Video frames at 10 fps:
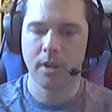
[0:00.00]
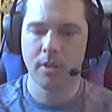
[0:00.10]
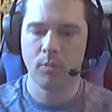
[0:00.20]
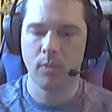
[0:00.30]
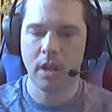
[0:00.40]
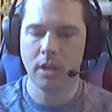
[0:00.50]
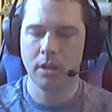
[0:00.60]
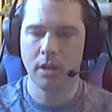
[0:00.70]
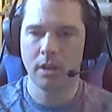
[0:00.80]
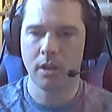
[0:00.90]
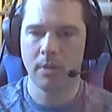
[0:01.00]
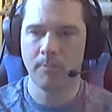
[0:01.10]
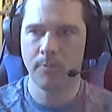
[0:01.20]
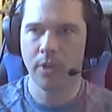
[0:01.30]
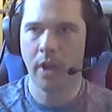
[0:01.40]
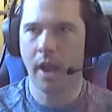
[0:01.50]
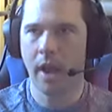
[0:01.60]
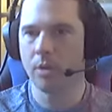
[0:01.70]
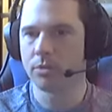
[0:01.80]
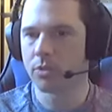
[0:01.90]
raid a
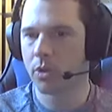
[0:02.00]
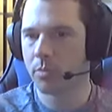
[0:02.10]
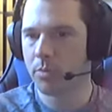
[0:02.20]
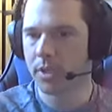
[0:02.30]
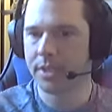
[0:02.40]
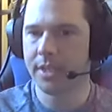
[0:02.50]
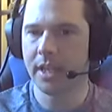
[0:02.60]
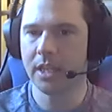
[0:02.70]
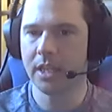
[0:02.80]
house or a building,